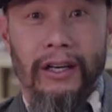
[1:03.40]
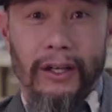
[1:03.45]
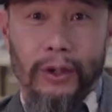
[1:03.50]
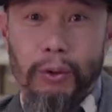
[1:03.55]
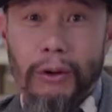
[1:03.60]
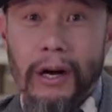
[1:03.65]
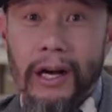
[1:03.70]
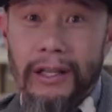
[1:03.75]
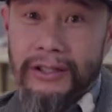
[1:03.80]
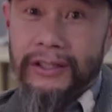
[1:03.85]

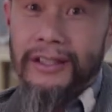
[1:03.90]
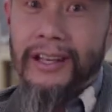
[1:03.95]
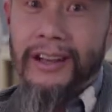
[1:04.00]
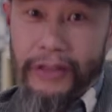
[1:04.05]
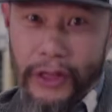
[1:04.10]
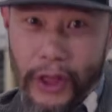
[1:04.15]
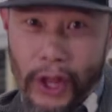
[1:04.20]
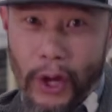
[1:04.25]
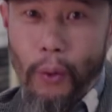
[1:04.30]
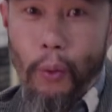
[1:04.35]
across
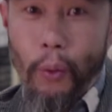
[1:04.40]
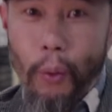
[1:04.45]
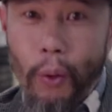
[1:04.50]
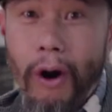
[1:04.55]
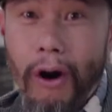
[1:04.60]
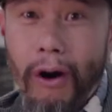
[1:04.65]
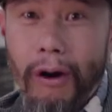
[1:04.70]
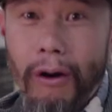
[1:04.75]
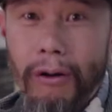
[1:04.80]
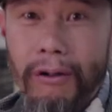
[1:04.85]
the
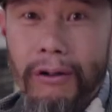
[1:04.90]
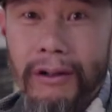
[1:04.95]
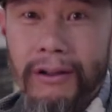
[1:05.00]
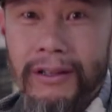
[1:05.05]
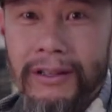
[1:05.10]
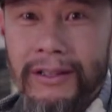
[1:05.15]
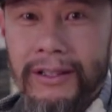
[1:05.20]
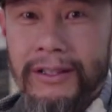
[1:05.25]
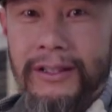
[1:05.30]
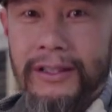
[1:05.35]
wall.
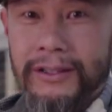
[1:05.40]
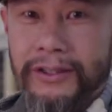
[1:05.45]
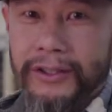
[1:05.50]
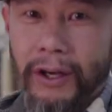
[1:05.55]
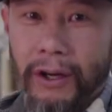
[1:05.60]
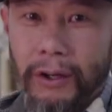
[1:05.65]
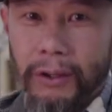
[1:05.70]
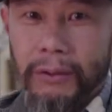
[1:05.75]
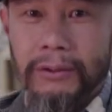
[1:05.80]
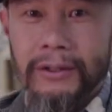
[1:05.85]

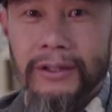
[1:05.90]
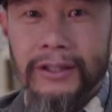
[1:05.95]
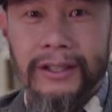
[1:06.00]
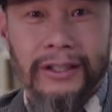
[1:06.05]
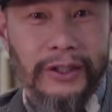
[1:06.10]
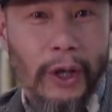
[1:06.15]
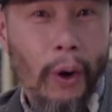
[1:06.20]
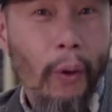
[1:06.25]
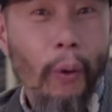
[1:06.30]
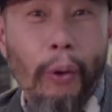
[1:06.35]
So
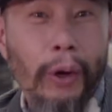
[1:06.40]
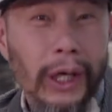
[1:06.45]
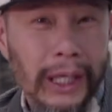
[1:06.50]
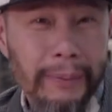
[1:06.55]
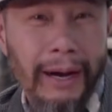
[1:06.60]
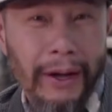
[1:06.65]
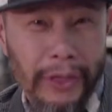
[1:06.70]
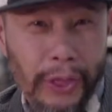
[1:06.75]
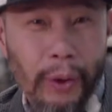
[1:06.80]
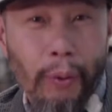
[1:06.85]
don't worry
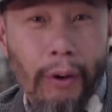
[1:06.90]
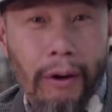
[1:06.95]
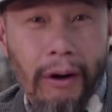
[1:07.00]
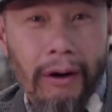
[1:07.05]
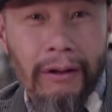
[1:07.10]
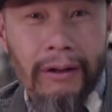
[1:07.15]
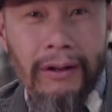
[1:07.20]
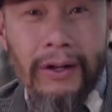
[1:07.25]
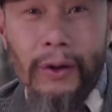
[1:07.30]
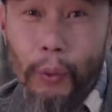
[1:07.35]
about the
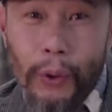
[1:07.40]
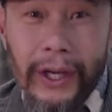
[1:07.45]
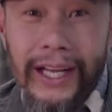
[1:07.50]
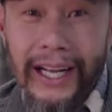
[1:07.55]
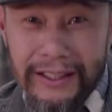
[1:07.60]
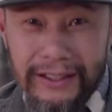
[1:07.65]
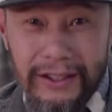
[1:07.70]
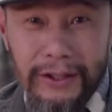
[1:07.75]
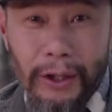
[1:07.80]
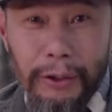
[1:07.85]
wall. We
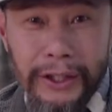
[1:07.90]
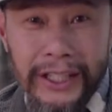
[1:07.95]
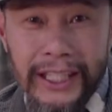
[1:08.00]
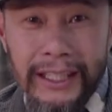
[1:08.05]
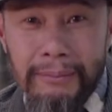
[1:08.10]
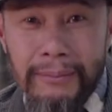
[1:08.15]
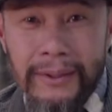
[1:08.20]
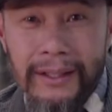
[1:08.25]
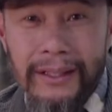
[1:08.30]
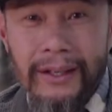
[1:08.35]
got
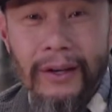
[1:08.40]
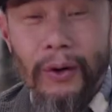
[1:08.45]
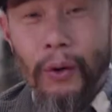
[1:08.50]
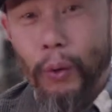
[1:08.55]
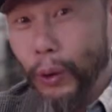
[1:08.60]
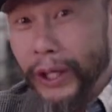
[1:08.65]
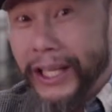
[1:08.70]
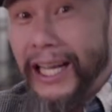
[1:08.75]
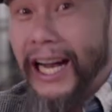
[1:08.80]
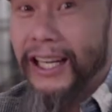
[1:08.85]
sodium,
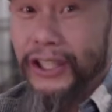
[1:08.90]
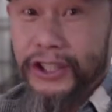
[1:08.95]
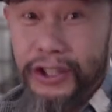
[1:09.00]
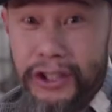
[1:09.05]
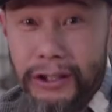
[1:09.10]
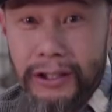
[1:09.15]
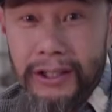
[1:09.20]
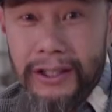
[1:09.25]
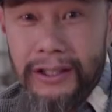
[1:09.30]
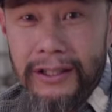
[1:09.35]
we got
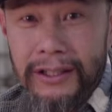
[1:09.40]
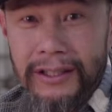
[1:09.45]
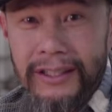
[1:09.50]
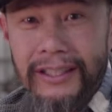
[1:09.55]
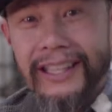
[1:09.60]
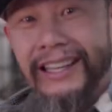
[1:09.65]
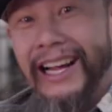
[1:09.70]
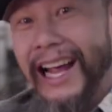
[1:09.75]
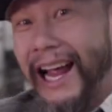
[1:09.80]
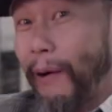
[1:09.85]
sugar,
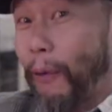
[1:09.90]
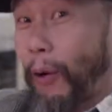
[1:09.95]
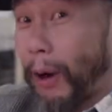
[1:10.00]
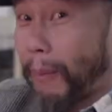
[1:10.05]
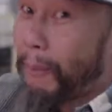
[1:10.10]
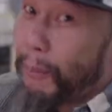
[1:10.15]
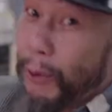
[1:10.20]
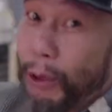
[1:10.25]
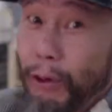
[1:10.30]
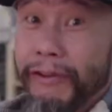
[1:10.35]
and we're
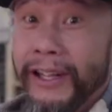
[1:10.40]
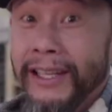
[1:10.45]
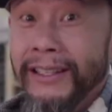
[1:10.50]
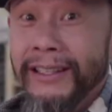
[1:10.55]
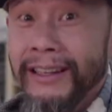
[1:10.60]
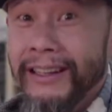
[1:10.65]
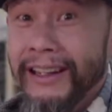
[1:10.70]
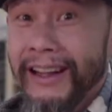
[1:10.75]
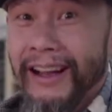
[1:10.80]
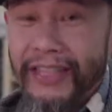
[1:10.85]
moving
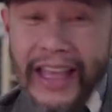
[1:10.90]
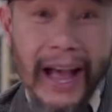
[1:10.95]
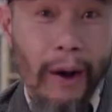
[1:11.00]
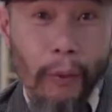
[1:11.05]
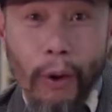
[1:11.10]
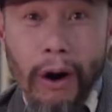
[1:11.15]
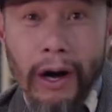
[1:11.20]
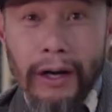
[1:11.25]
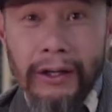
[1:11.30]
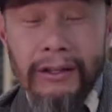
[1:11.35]
that
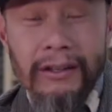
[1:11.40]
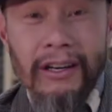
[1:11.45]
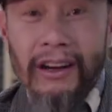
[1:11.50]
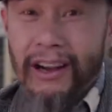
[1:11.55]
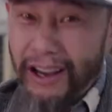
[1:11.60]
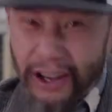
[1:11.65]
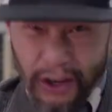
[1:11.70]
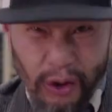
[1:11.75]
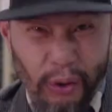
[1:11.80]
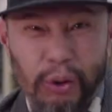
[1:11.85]
water
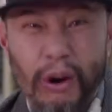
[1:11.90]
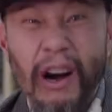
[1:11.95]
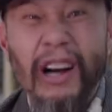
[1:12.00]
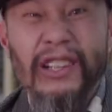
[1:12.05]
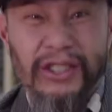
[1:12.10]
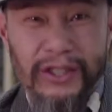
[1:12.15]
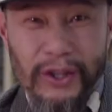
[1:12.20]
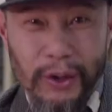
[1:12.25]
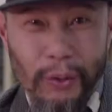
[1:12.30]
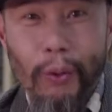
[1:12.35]
across the